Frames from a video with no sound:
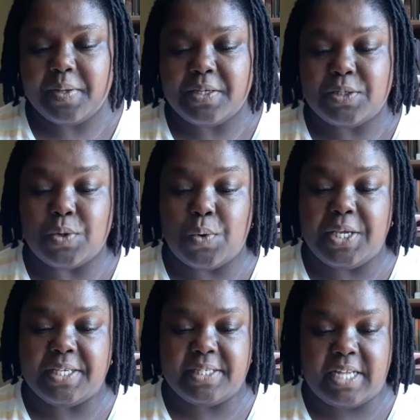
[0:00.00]
So
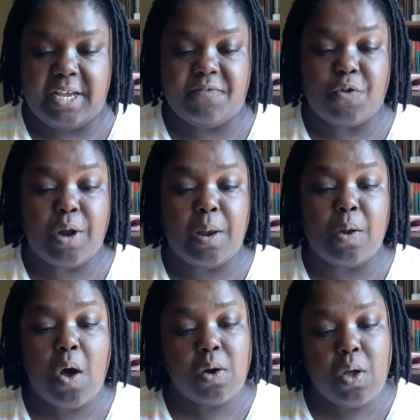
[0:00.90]
he stayed for a
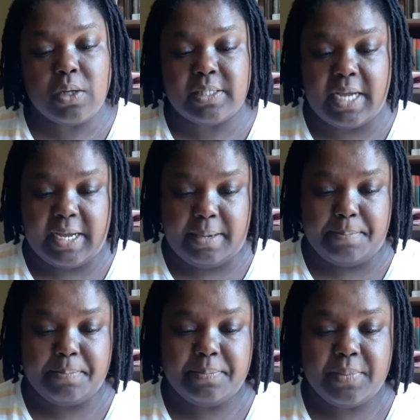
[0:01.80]
long, long time.
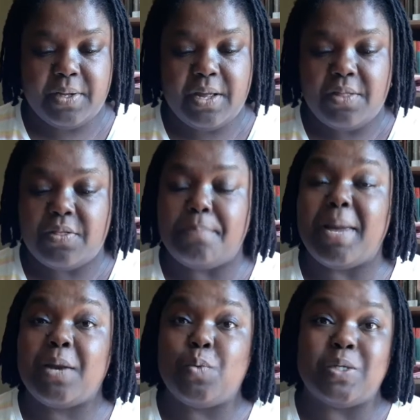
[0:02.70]
The
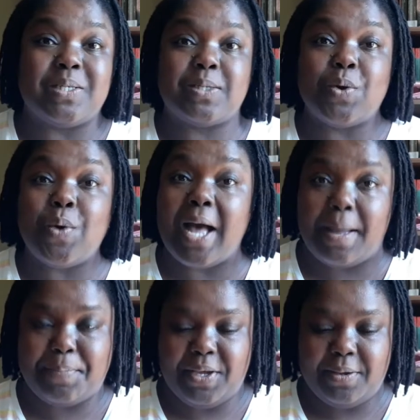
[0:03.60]
man was so
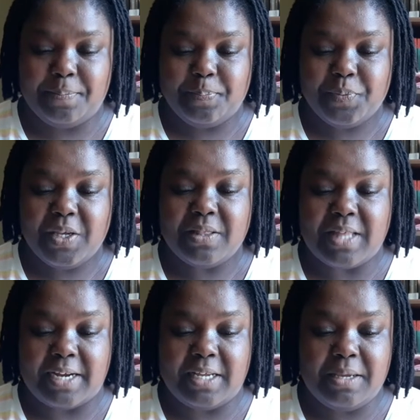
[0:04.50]
happy
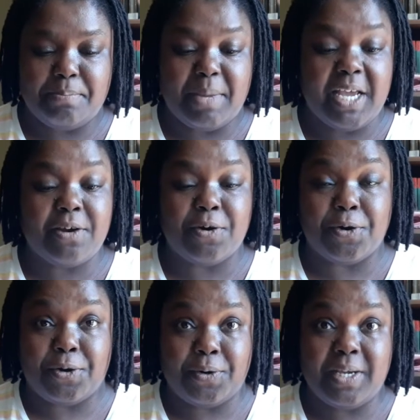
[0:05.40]
that he made
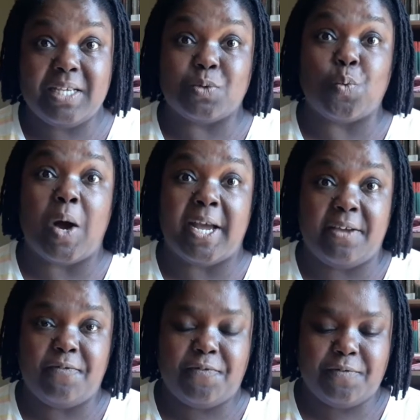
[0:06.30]
her his
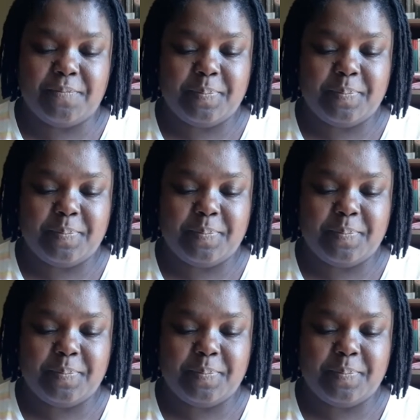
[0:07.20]
wife.